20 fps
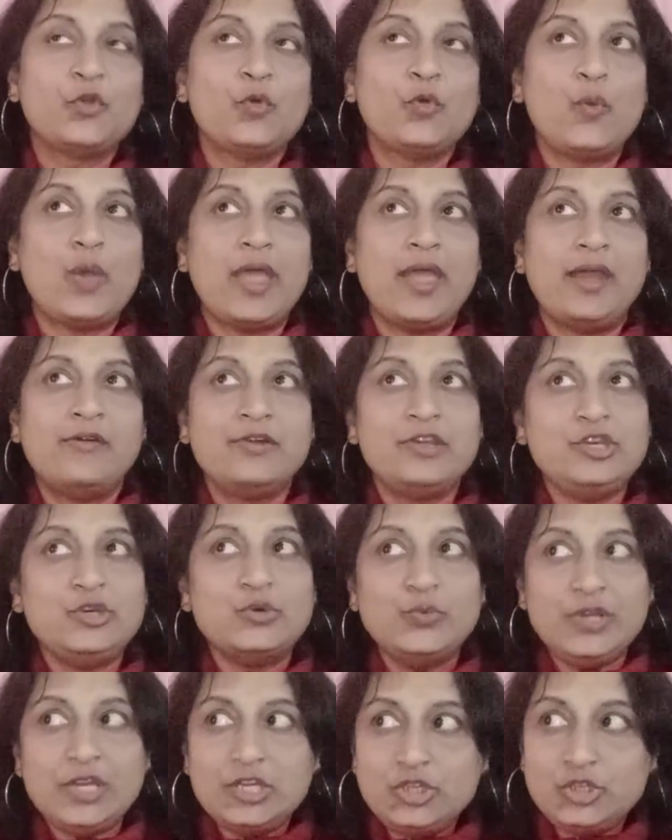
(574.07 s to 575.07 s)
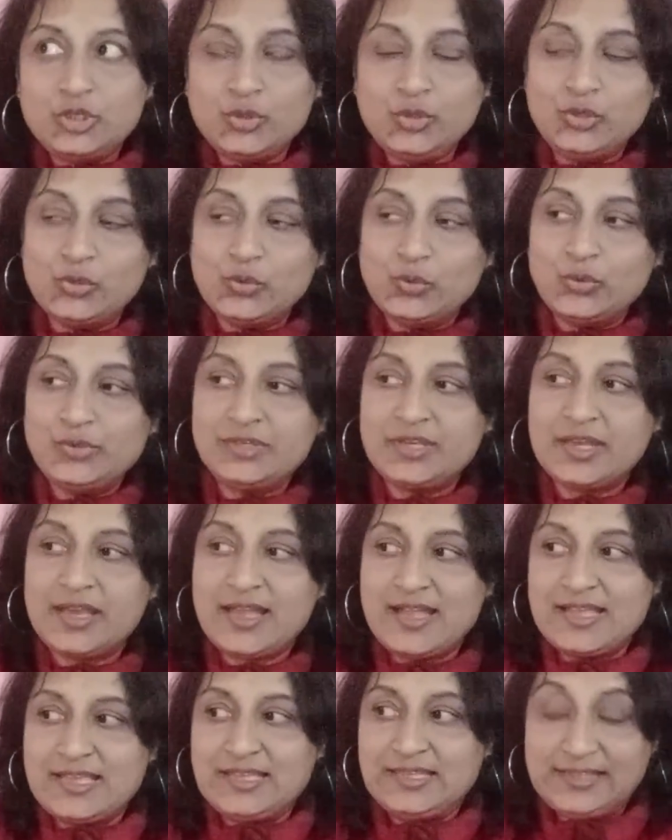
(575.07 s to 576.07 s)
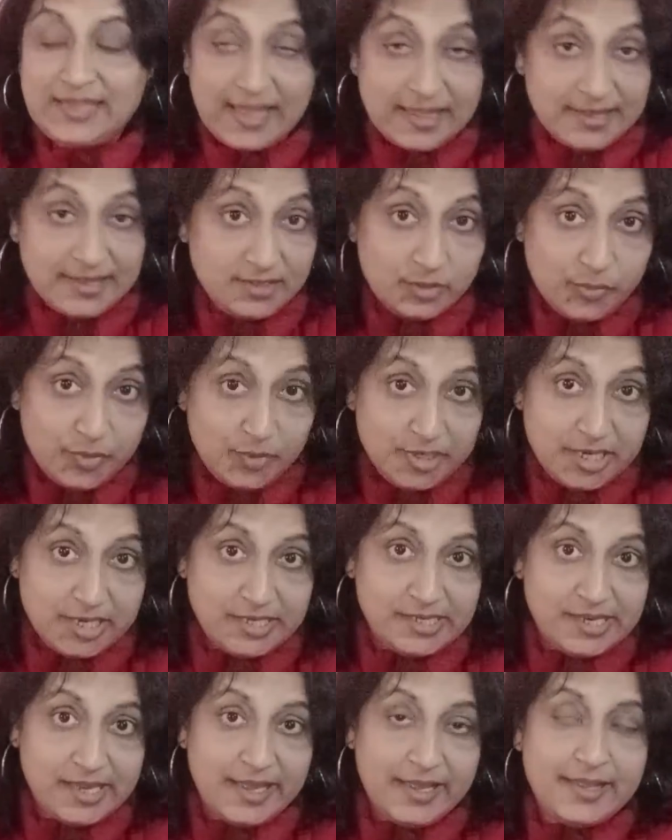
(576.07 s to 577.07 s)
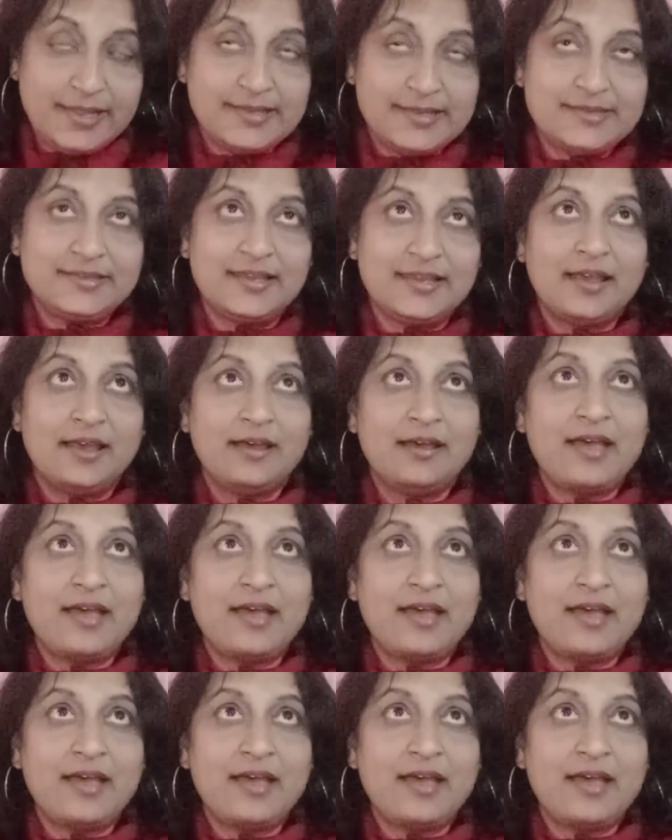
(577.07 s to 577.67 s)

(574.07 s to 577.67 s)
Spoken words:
where you need to use sensory details,